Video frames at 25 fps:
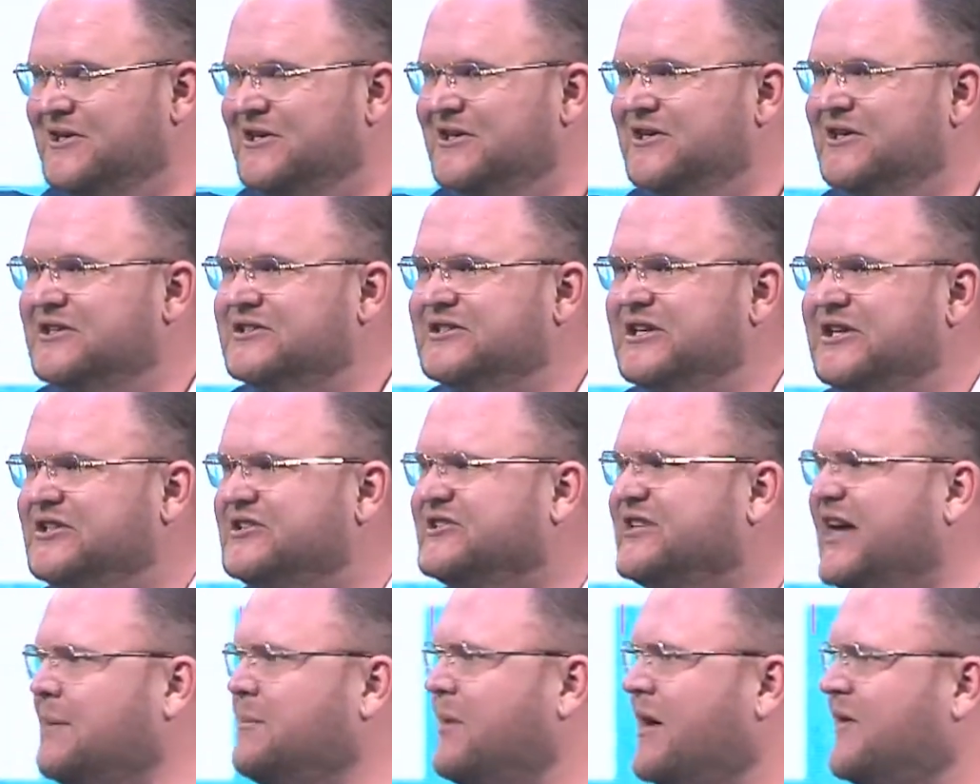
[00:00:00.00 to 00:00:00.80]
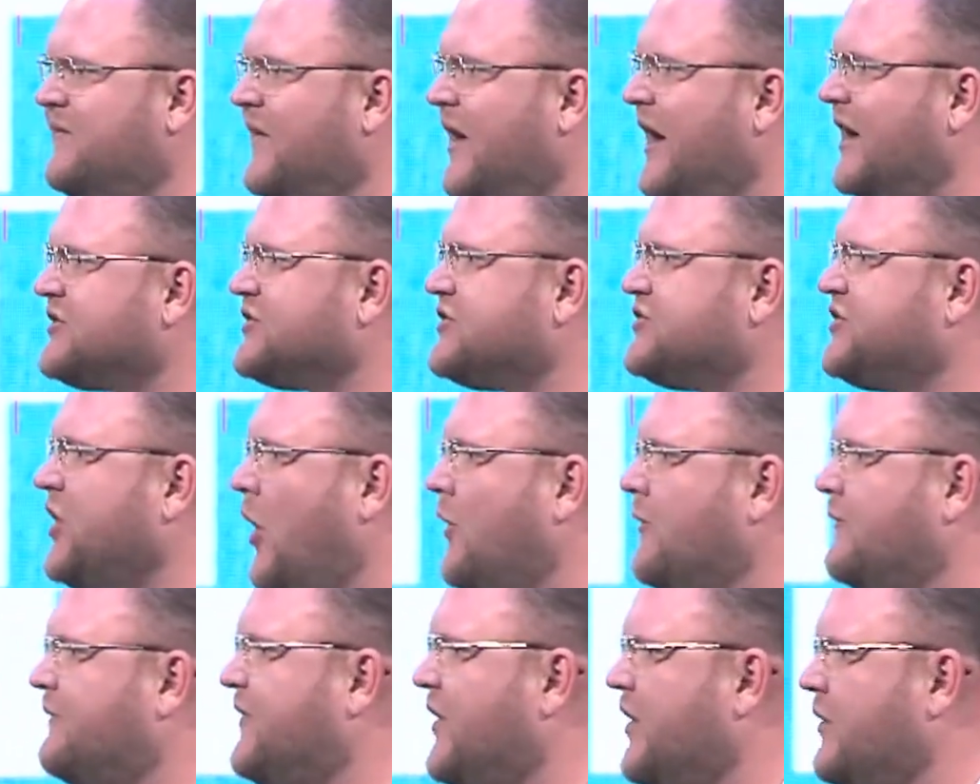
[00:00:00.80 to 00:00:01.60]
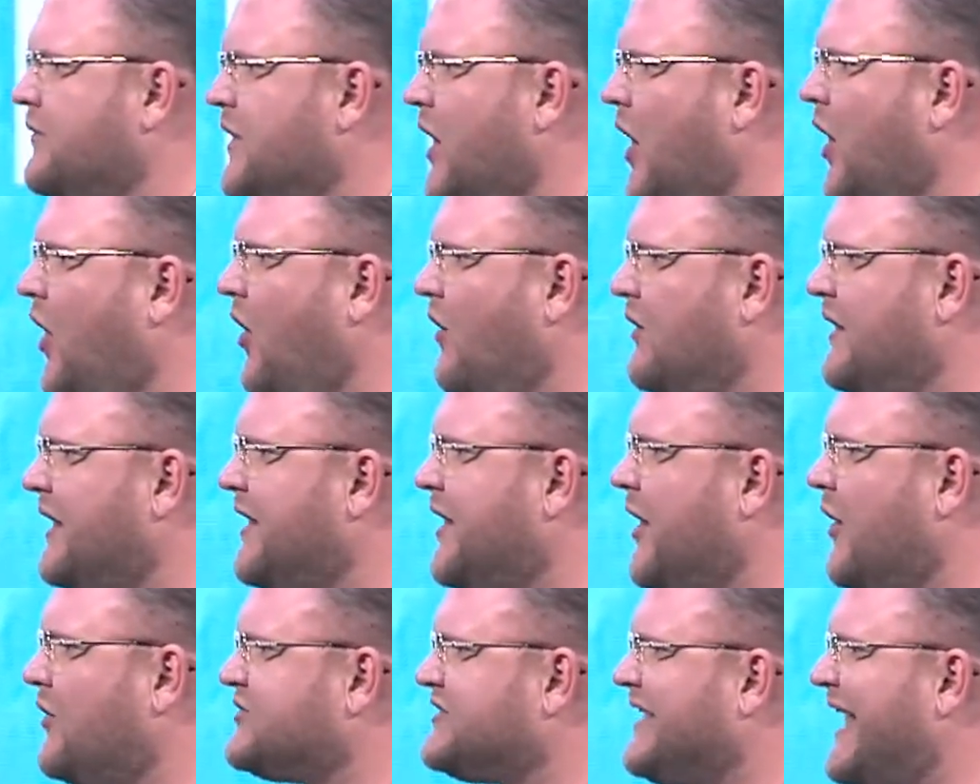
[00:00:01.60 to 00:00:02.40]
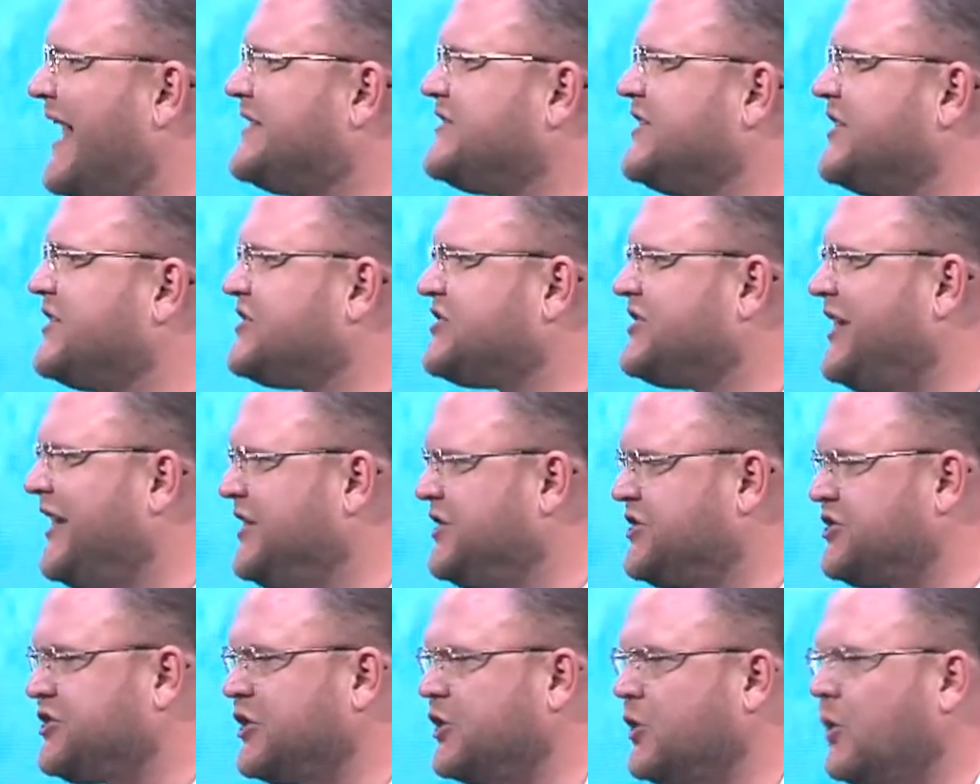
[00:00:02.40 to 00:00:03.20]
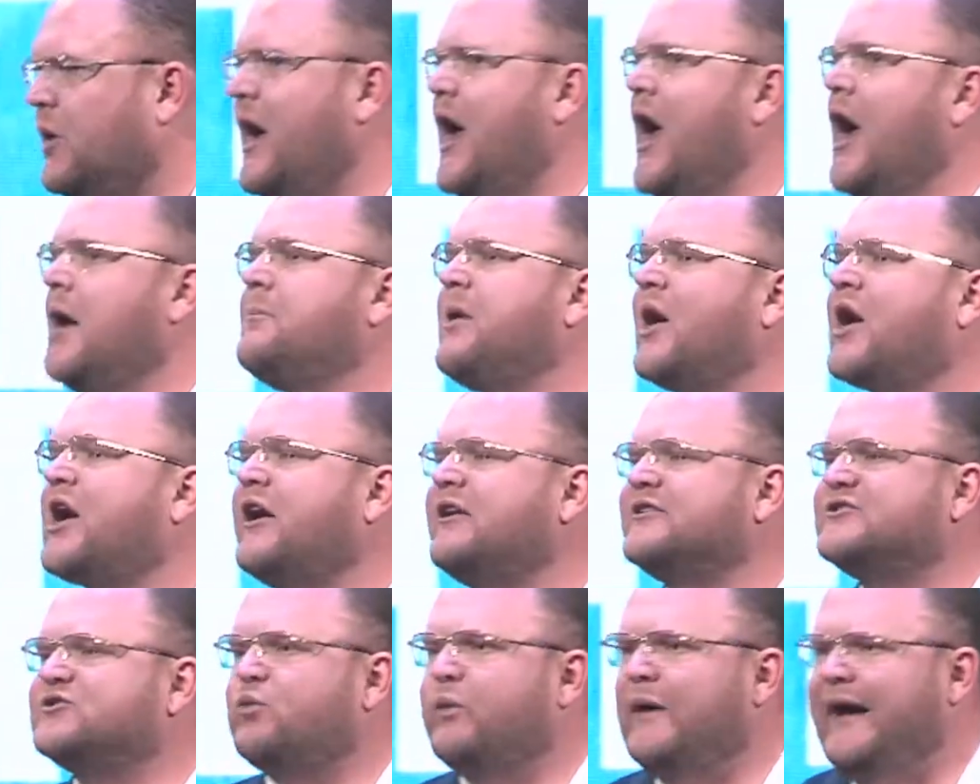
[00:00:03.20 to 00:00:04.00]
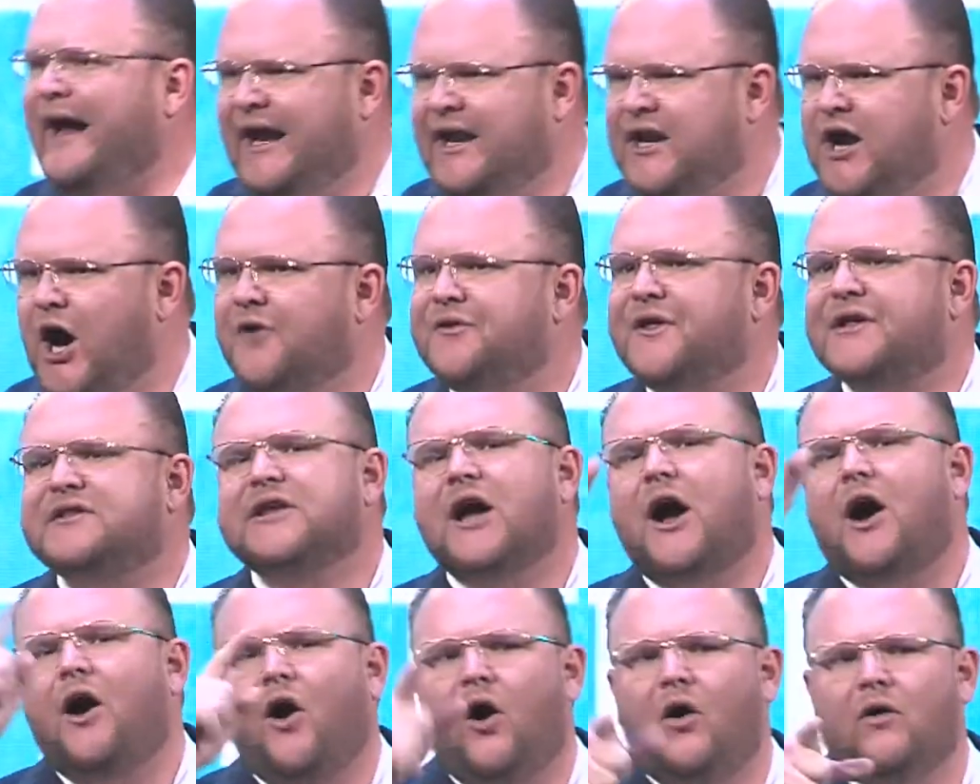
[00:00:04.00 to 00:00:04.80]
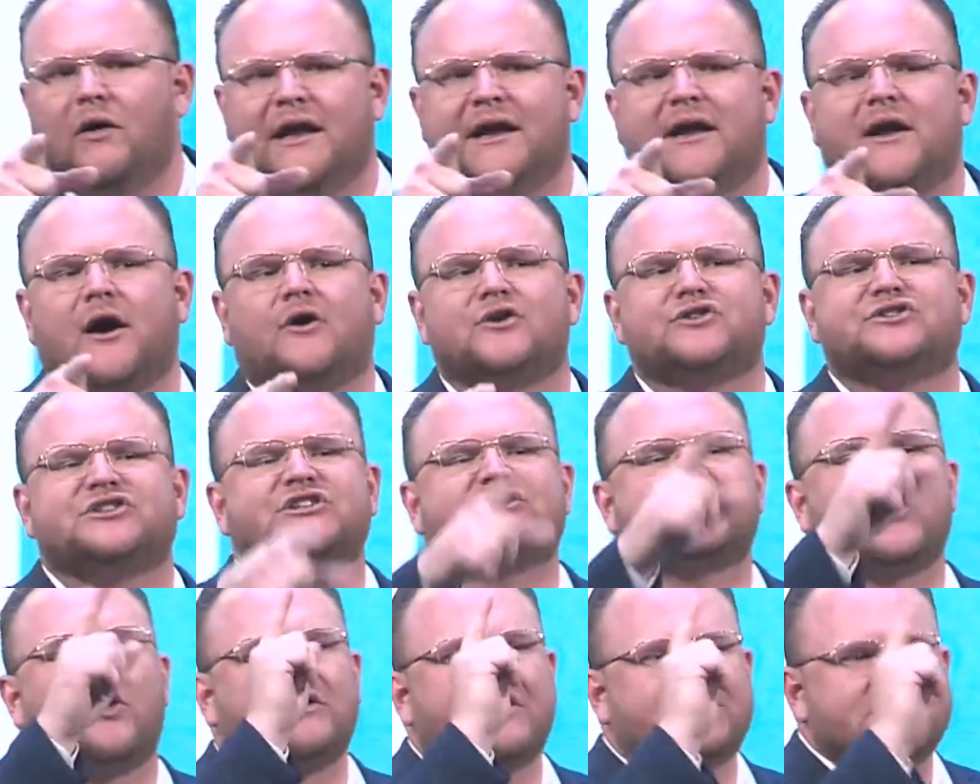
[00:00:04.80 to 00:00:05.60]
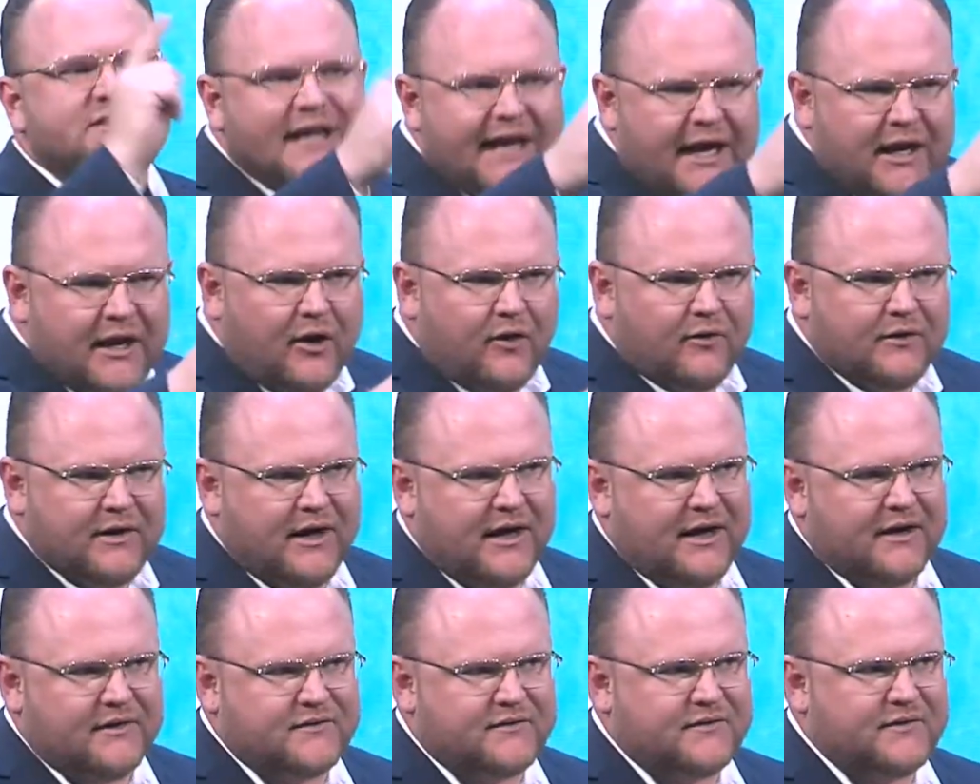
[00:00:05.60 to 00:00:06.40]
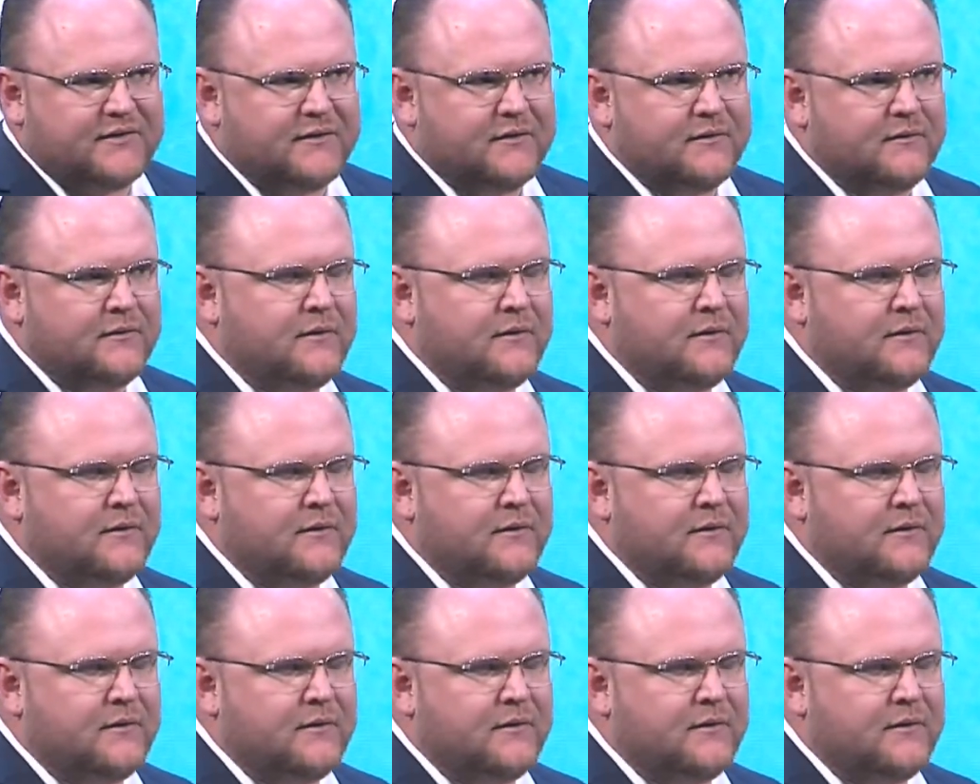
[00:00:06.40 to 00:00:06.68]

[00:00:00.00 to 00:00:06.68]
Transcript: See, some of us don't view the Holy Ghost as essential because we know that the Holy Ghost is going to tell on us.